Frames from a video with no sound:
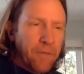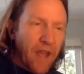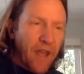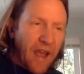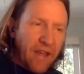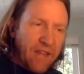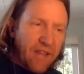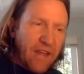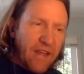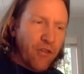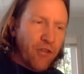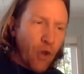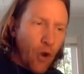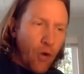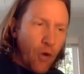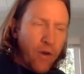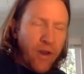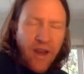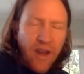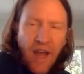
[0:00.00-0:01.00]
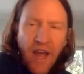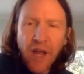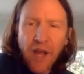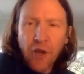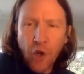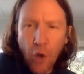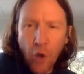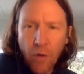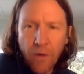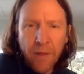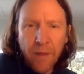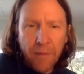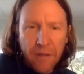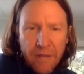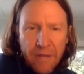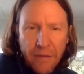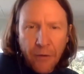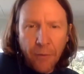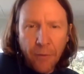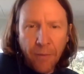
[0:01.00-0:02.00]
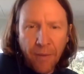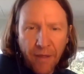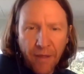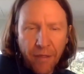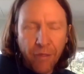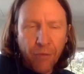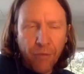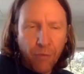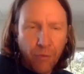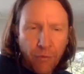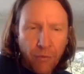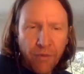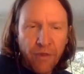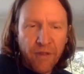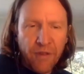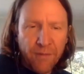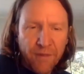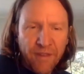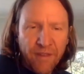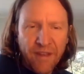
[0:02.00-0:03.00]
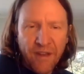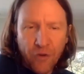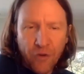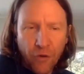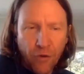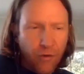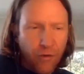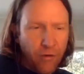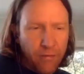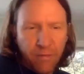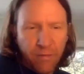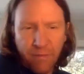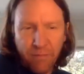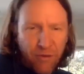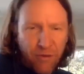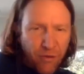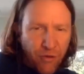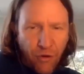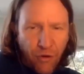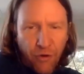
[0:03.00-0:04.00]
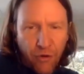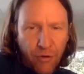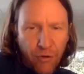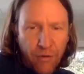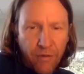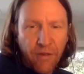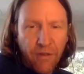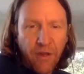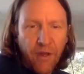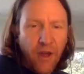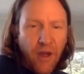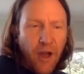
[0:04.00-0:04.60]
as he's known. And I had known him a little bit through the sea turtle circles